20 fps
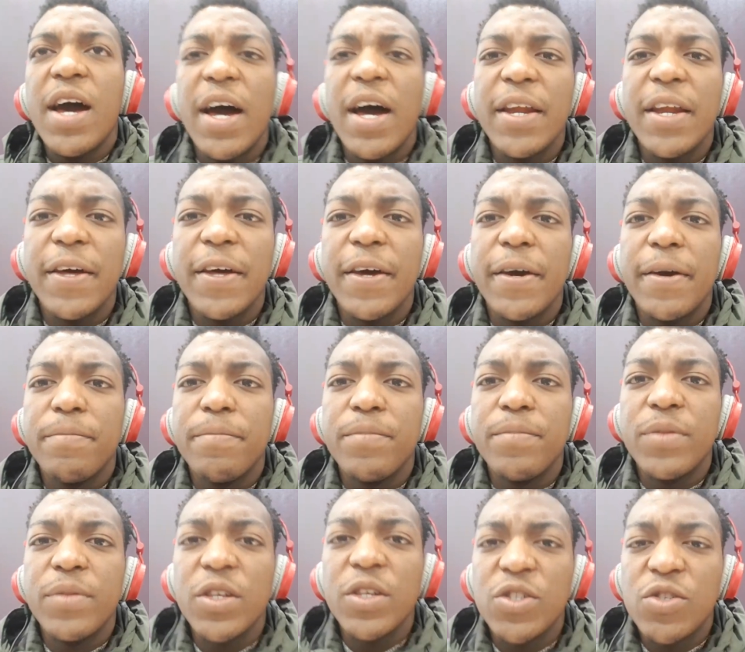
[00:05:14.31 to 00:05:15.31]
and
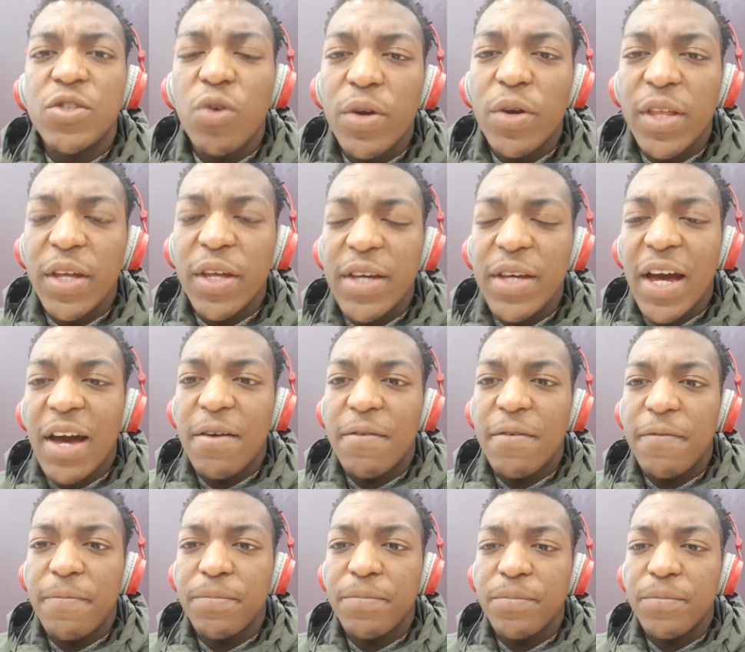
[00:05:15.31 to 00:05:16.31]
the story that you have